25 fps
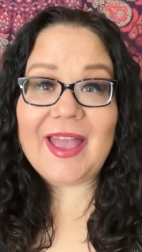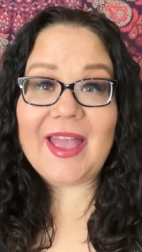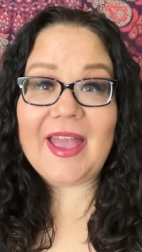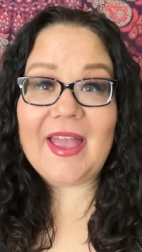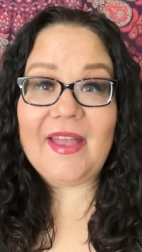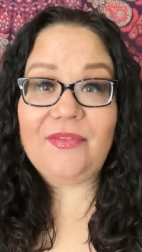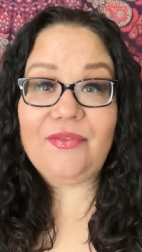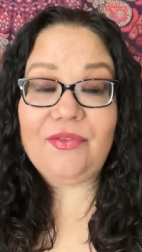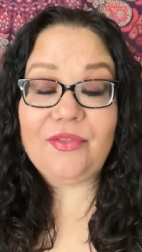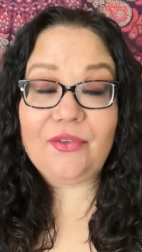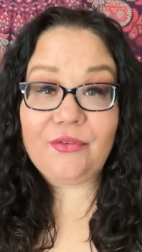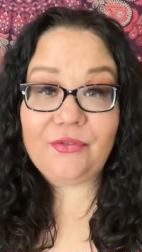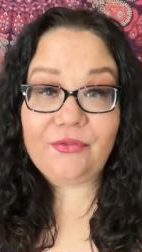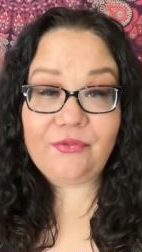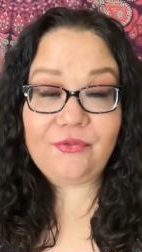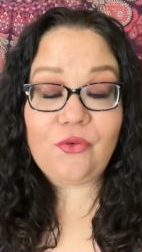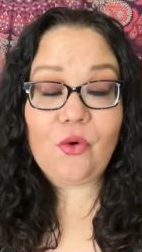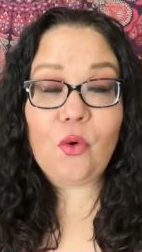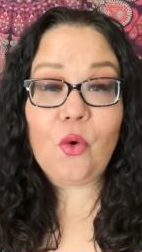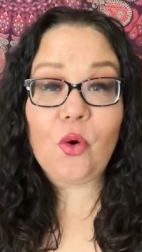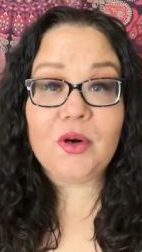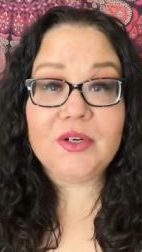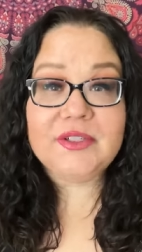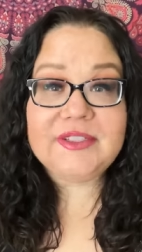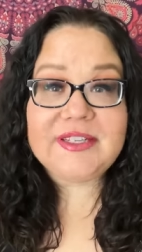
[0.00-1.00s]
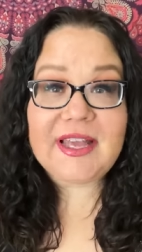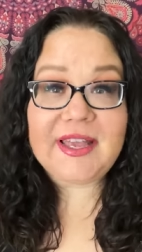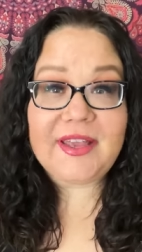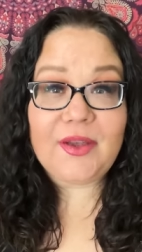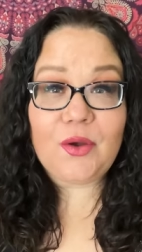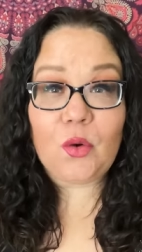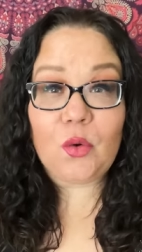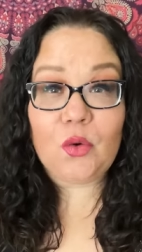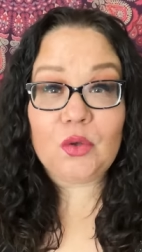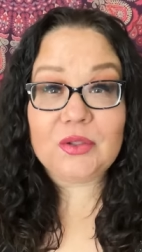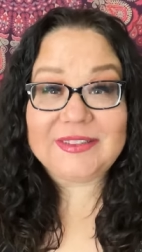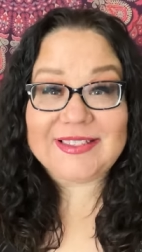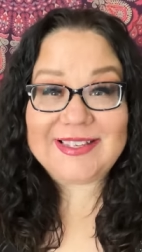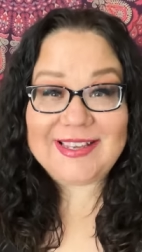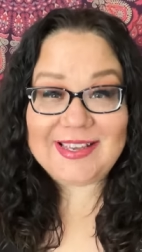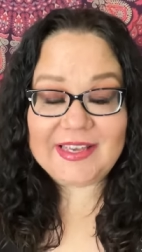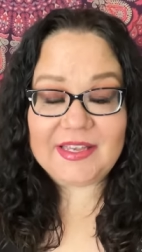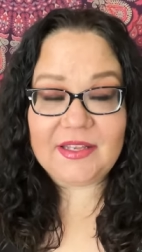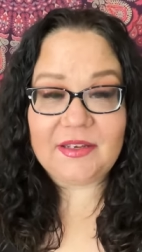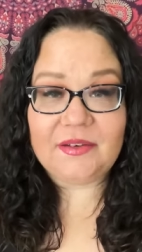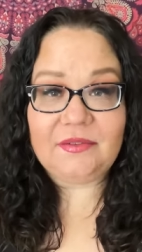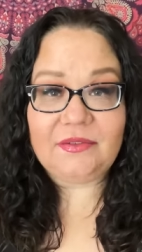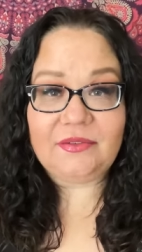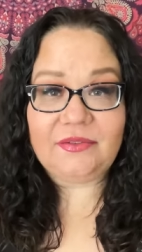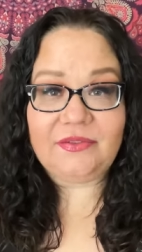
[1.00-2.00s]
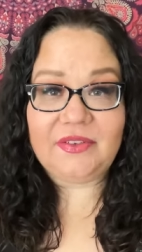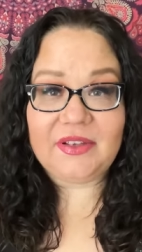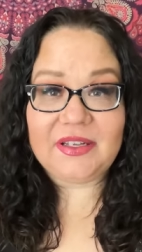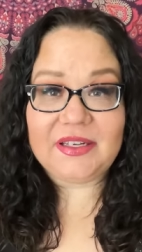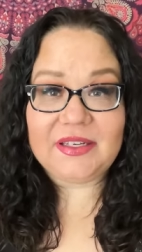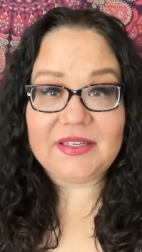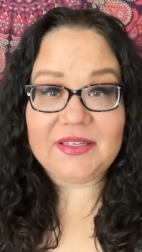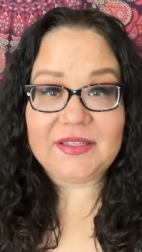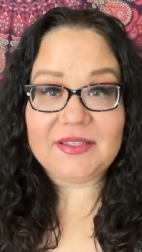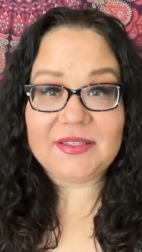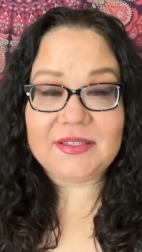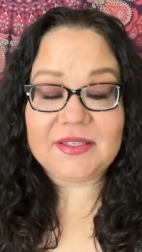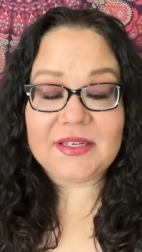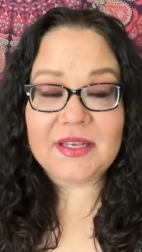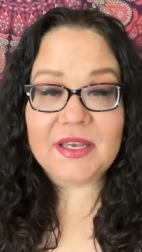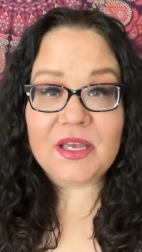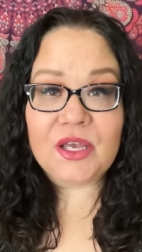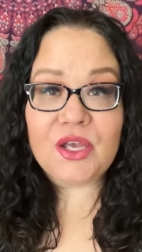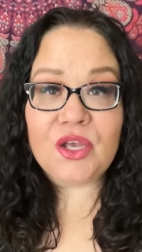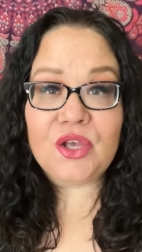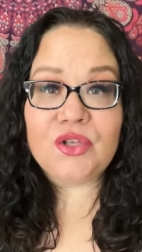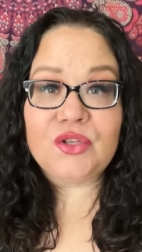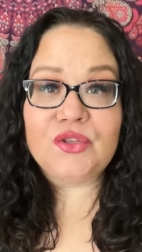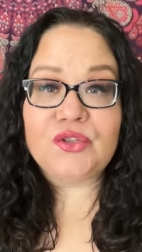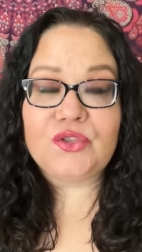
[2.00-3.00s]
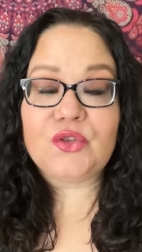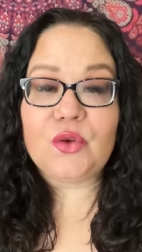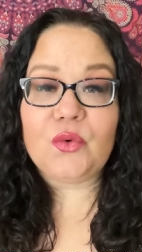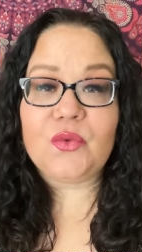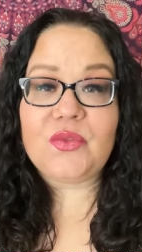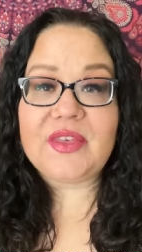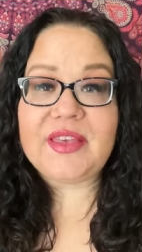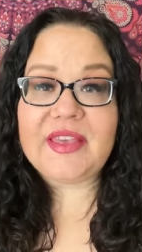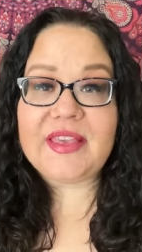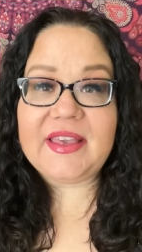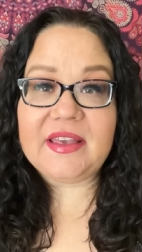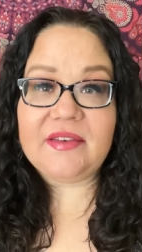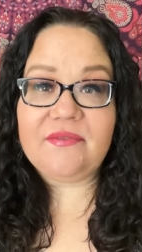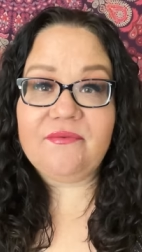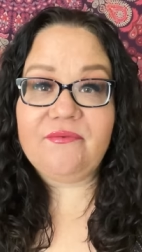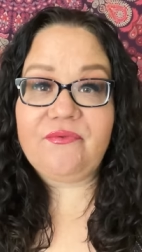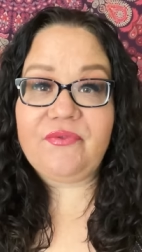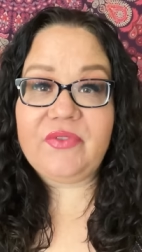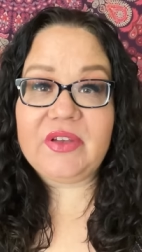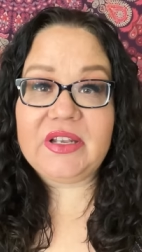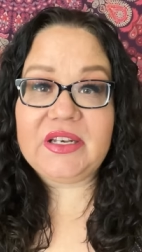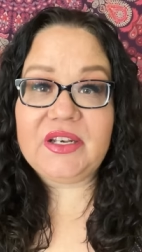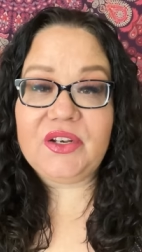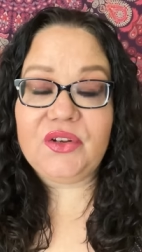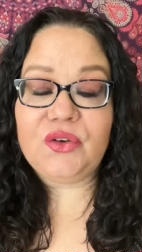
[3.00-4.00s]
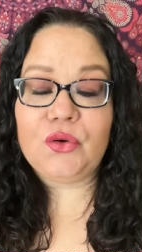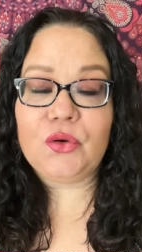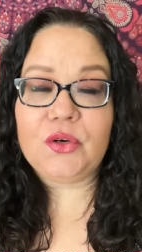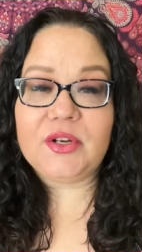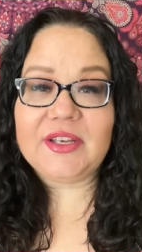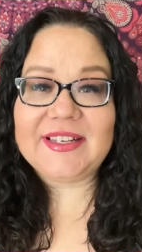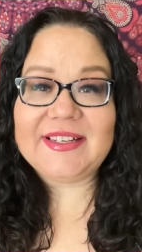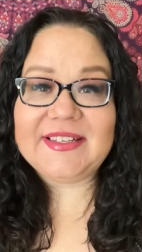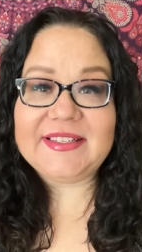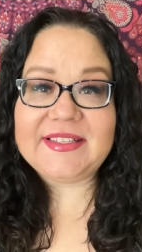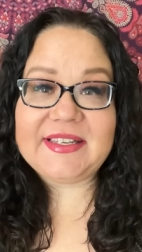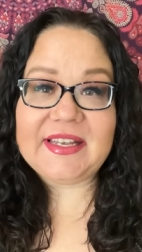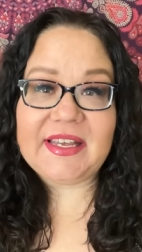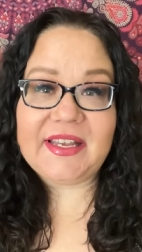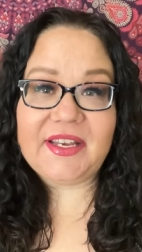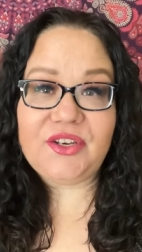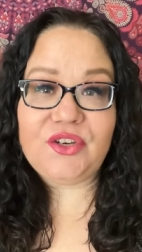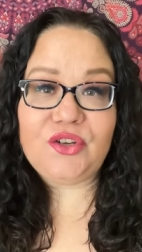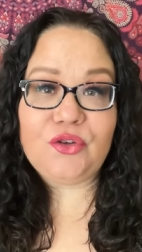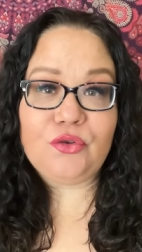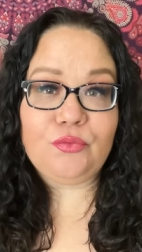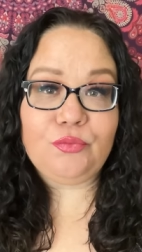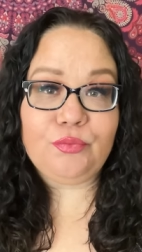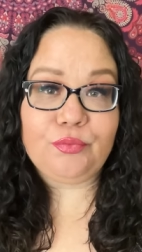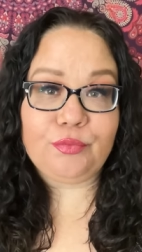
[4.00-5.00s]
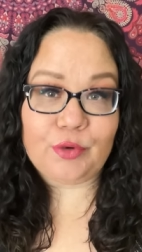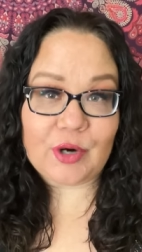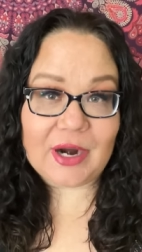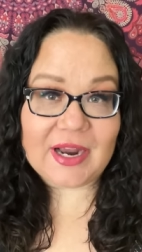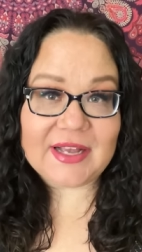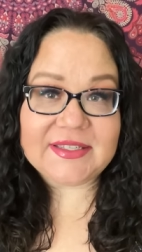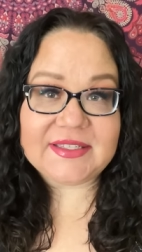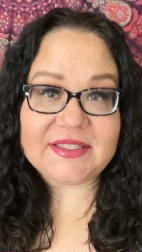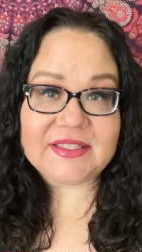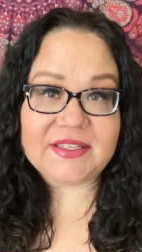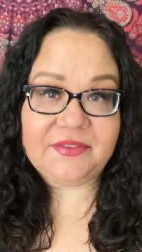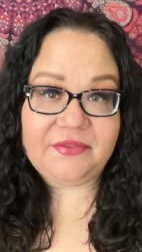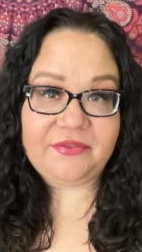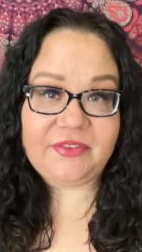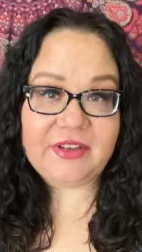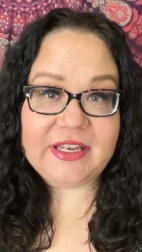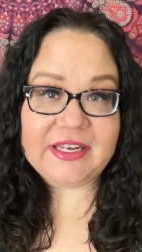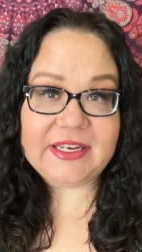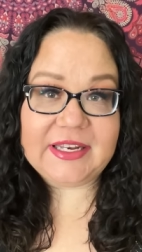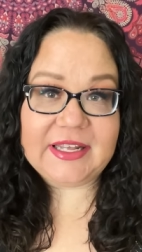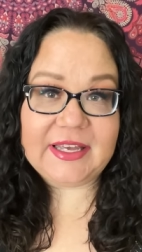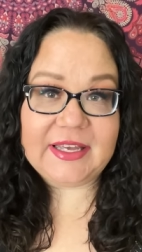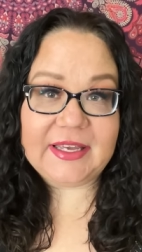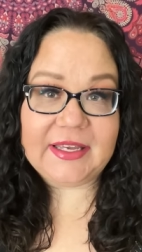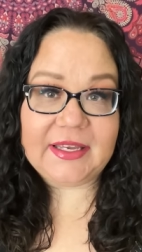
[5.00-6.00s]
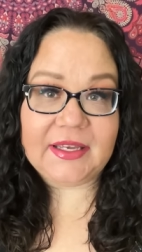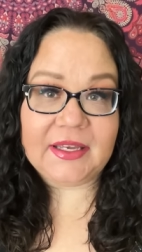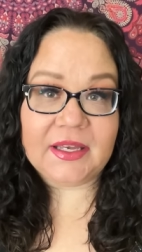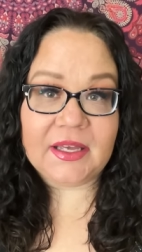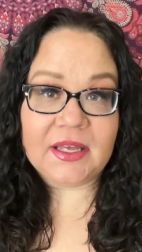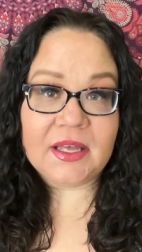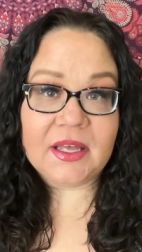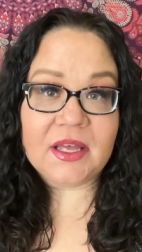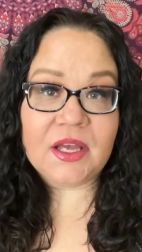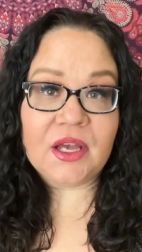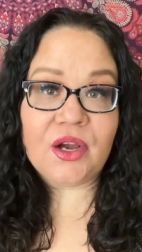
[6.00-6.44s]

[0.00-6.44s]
and the four-day-old infant so the infant could continue breastfeeding